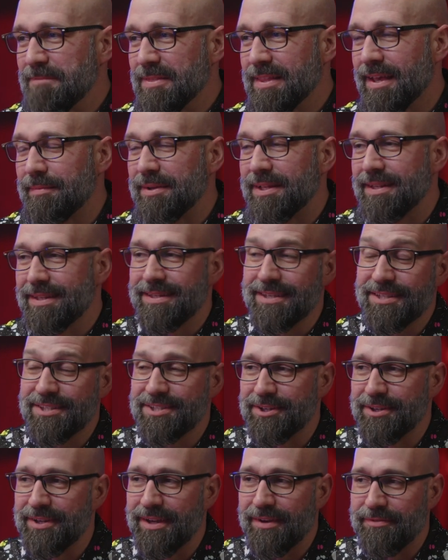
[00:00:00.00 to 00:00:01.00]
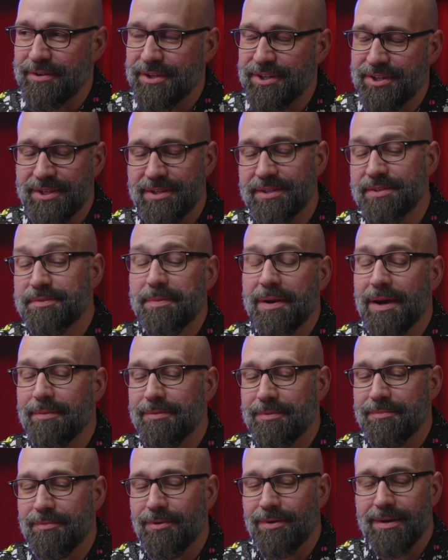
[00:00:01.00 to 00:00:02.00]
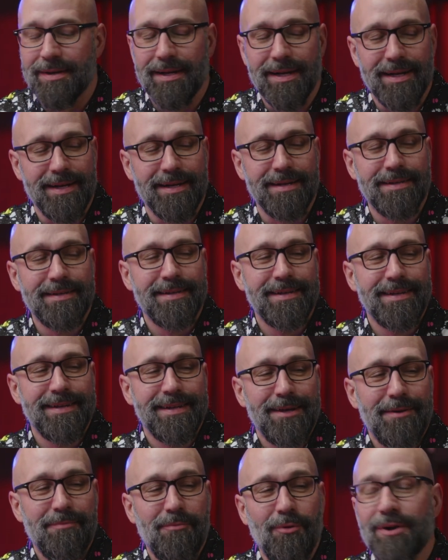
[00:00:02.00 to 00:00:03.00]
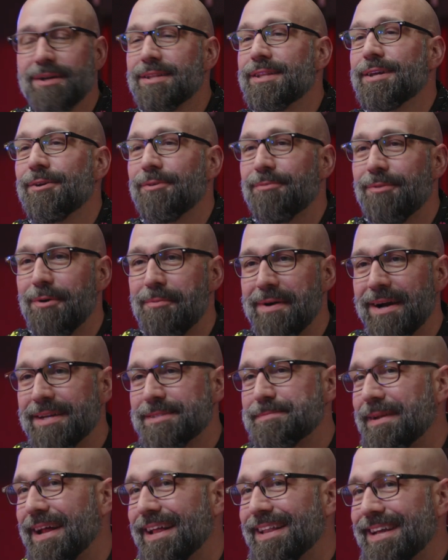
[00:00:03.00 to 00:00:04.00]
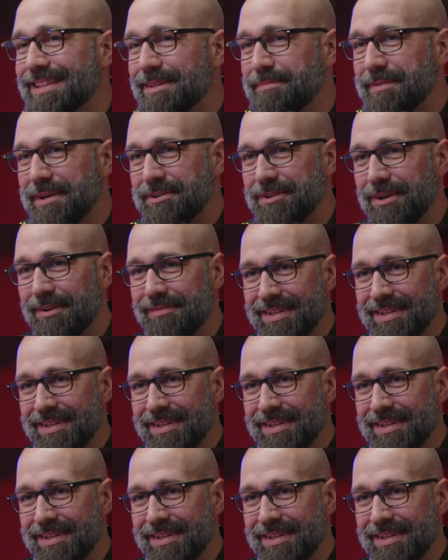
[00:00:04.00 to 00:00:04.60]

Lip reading: the dictionary definition is probably more clear and robust, but I like the picture of